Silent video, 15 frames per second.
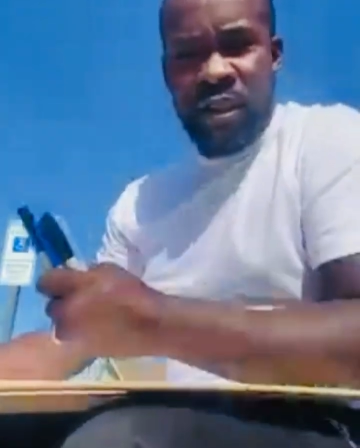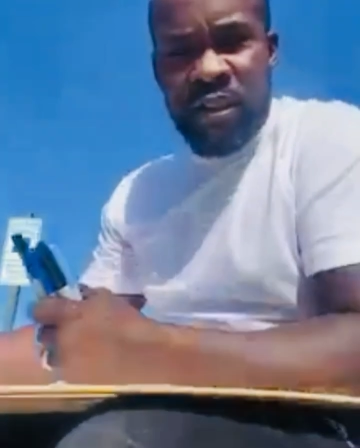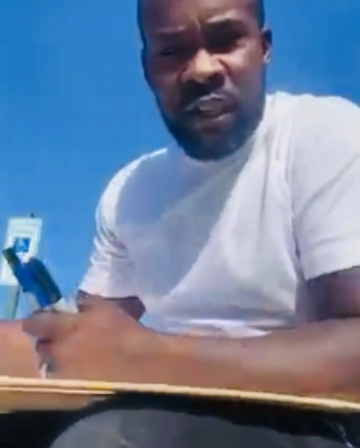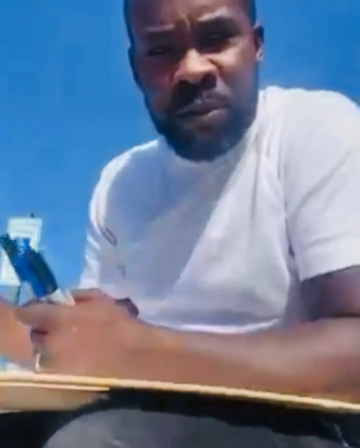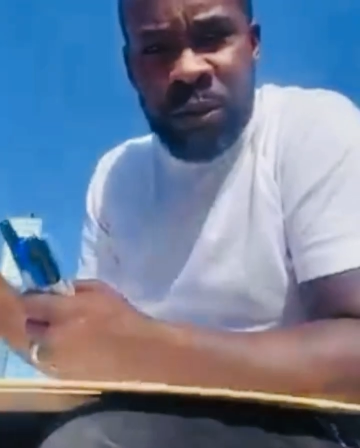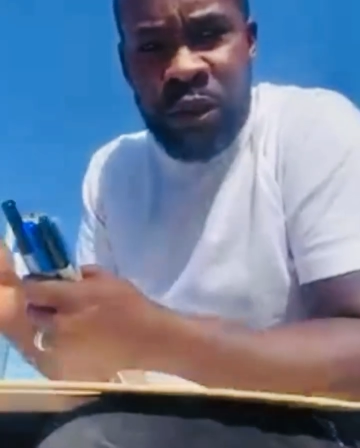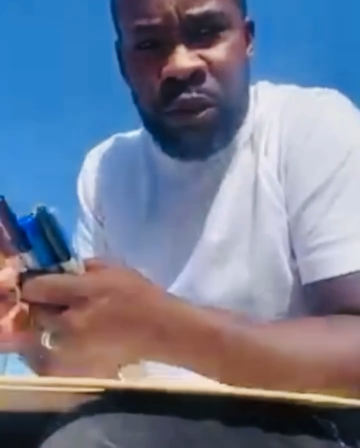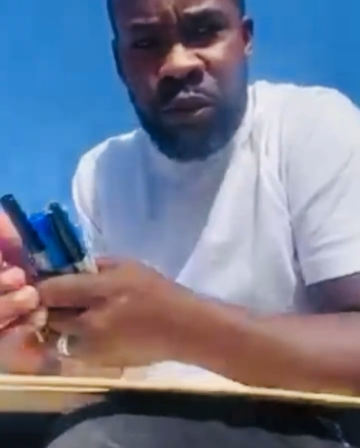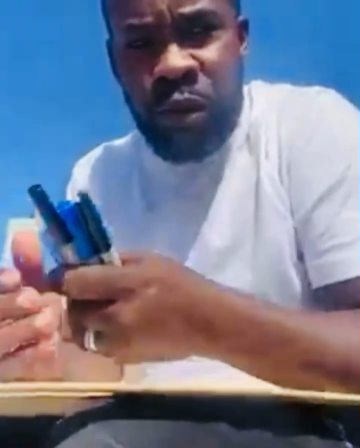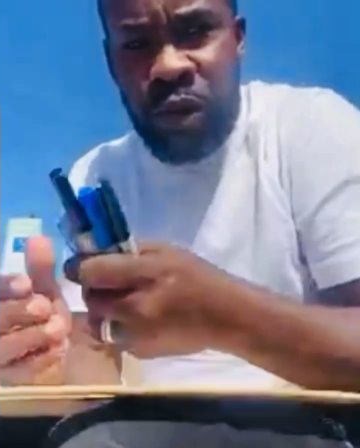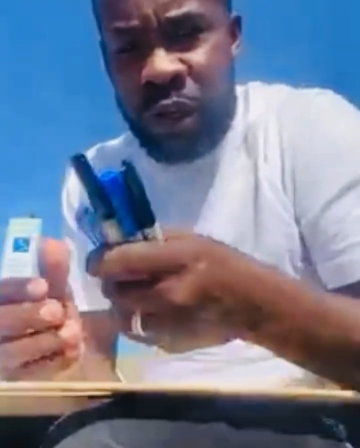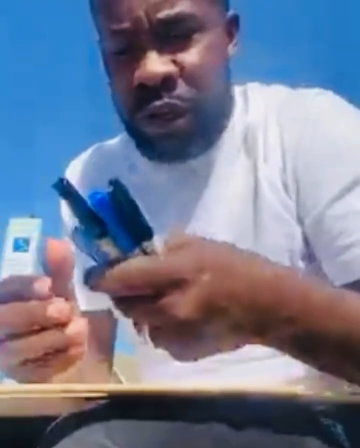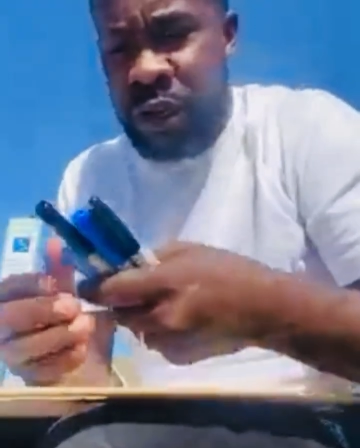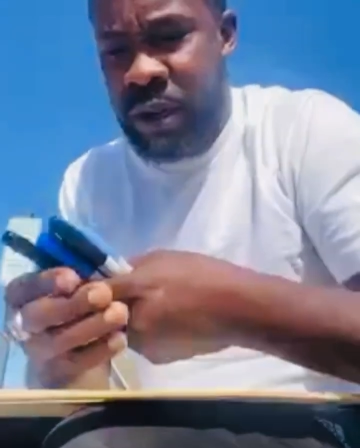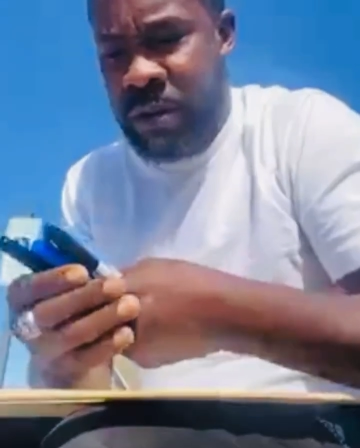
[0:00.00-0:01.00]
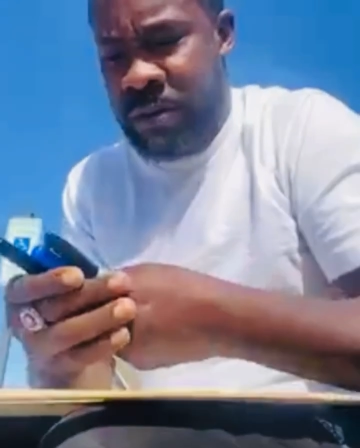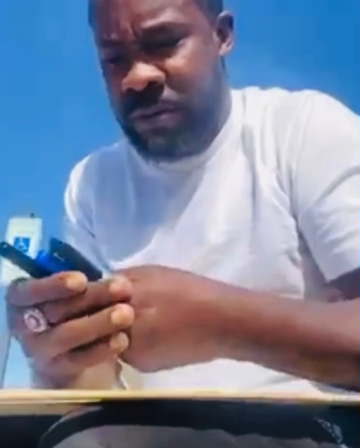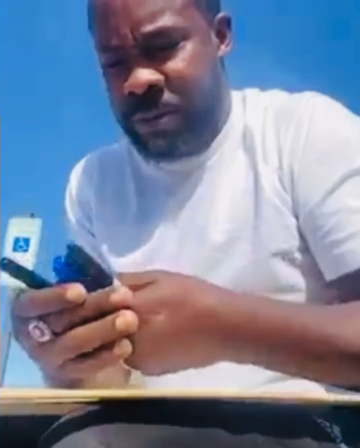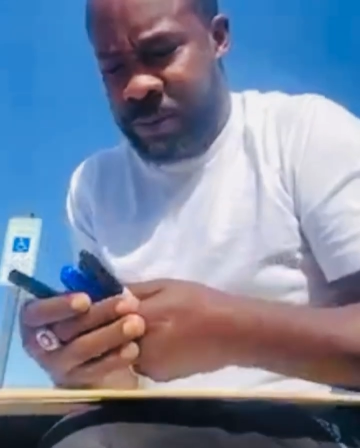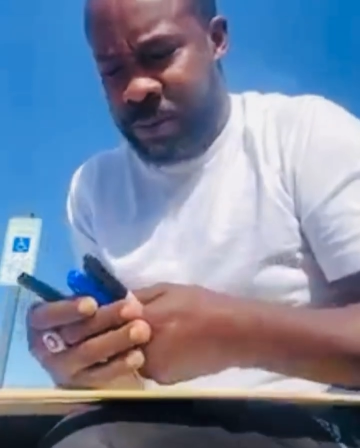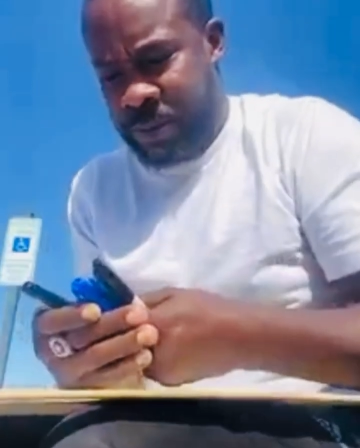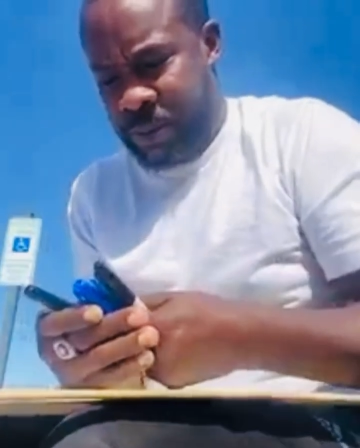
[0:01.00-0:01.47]
I'm just working on.
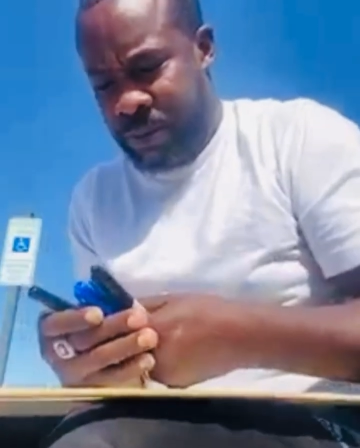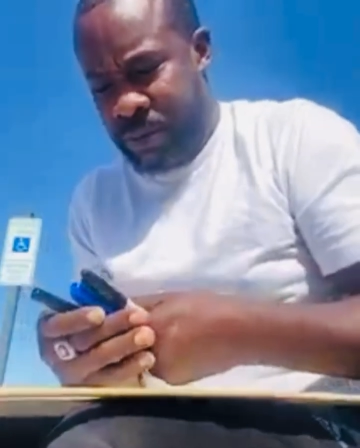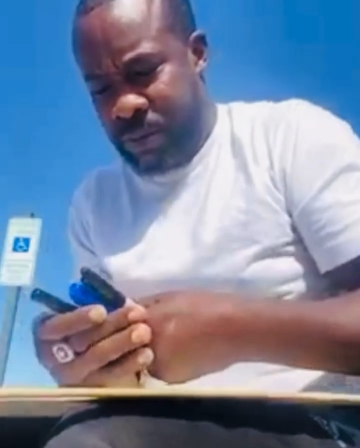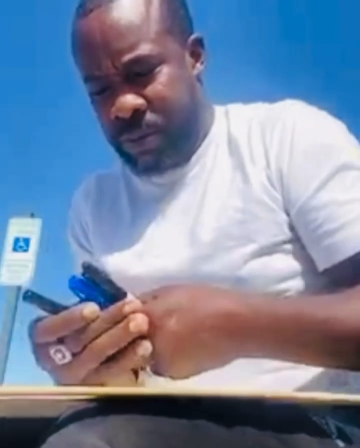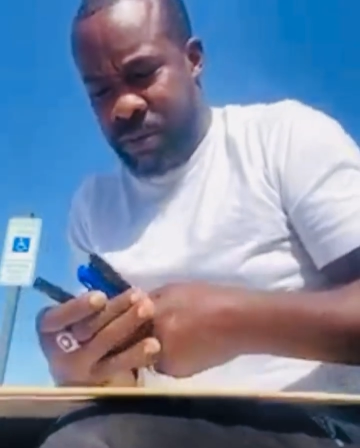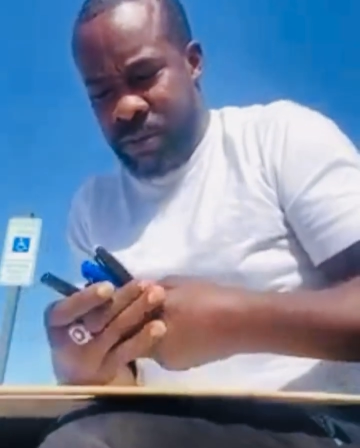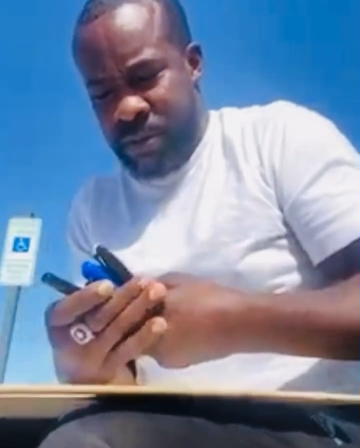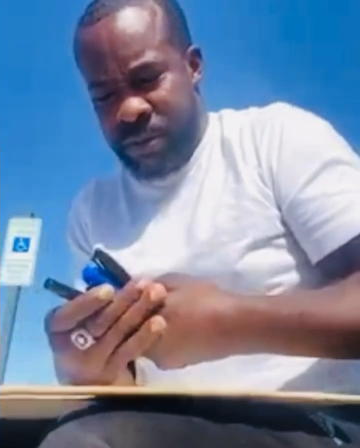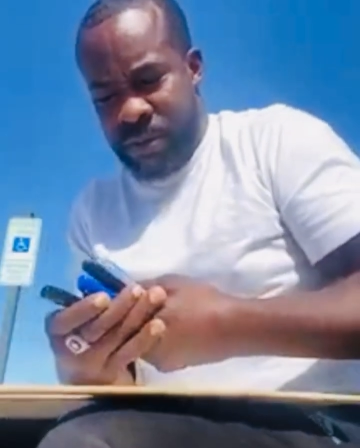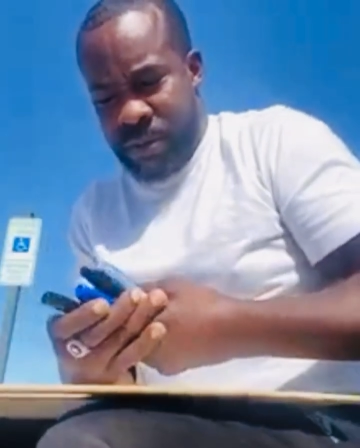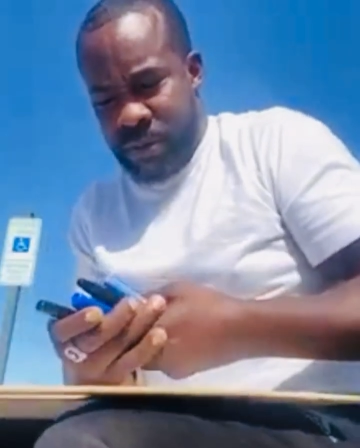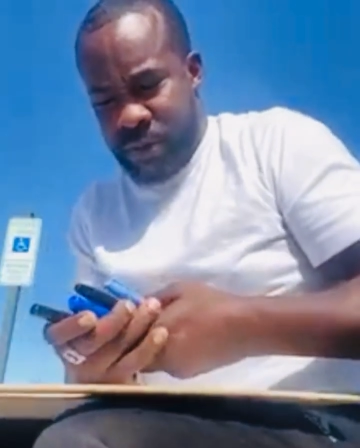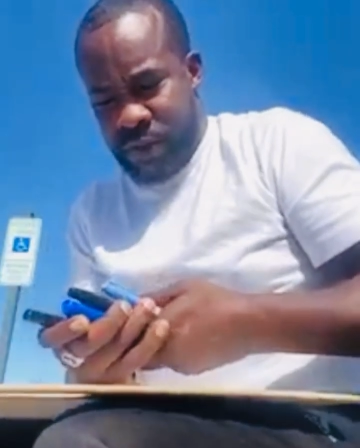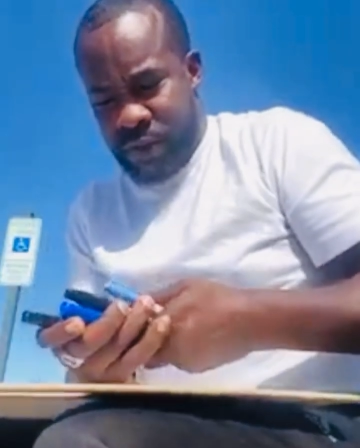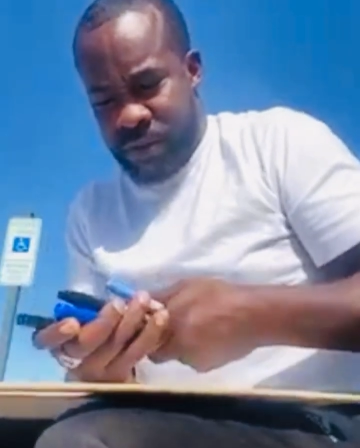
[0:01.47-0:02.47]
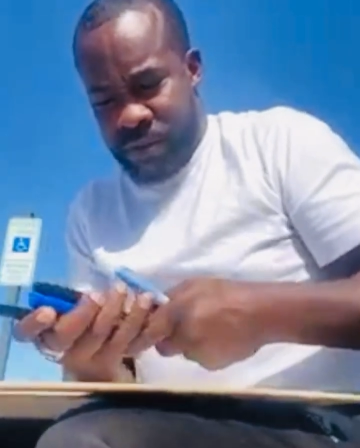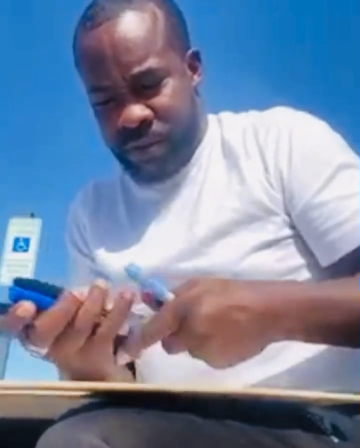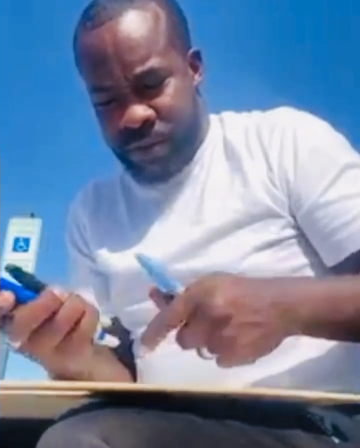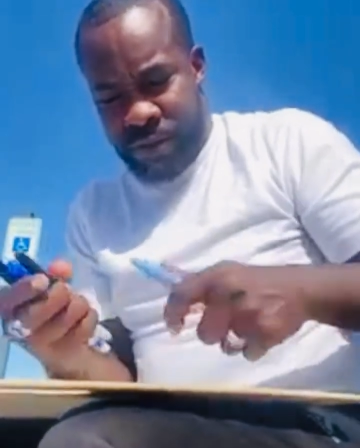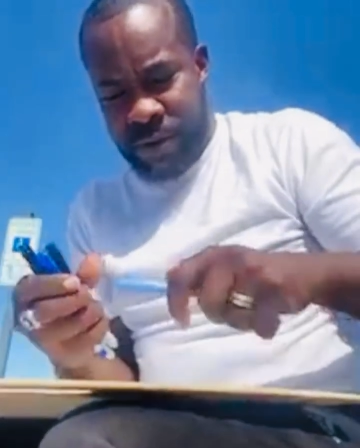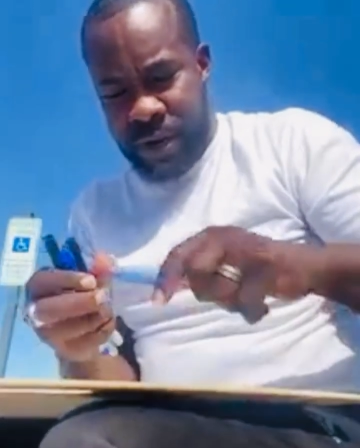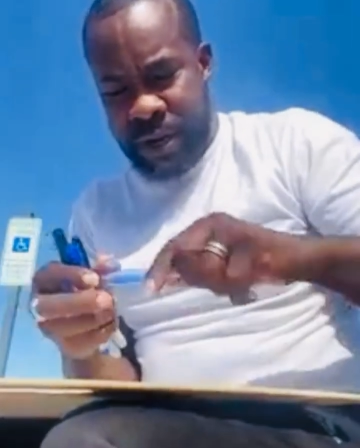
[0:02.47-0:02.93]

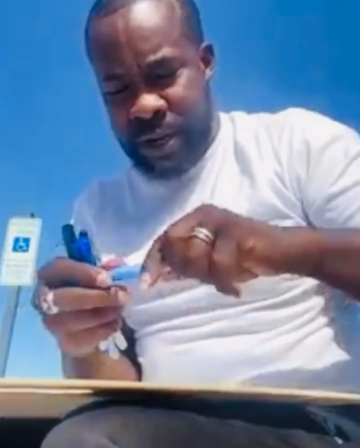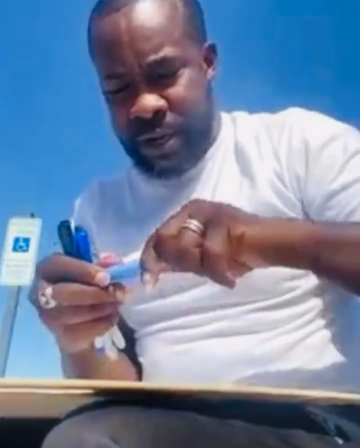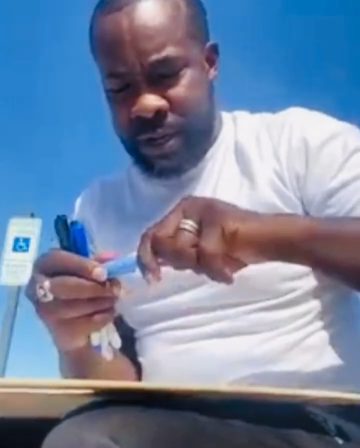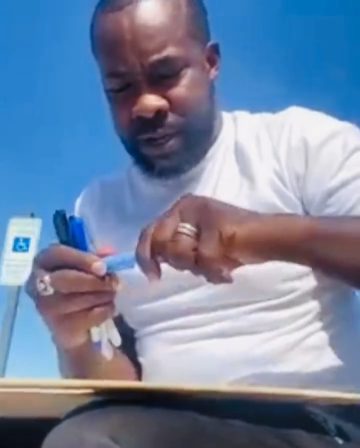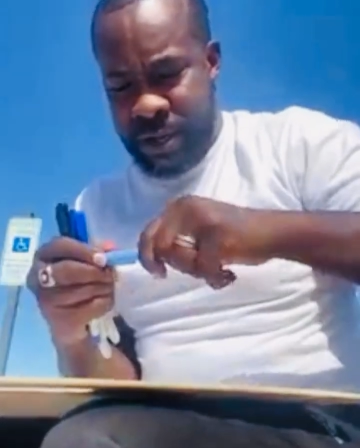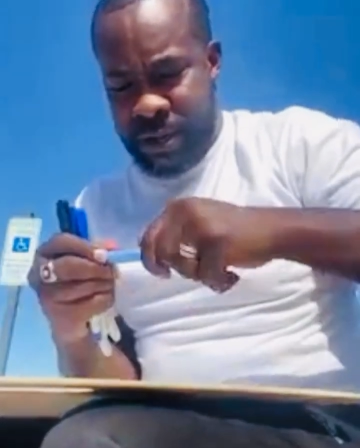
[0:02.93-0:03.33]
That's right.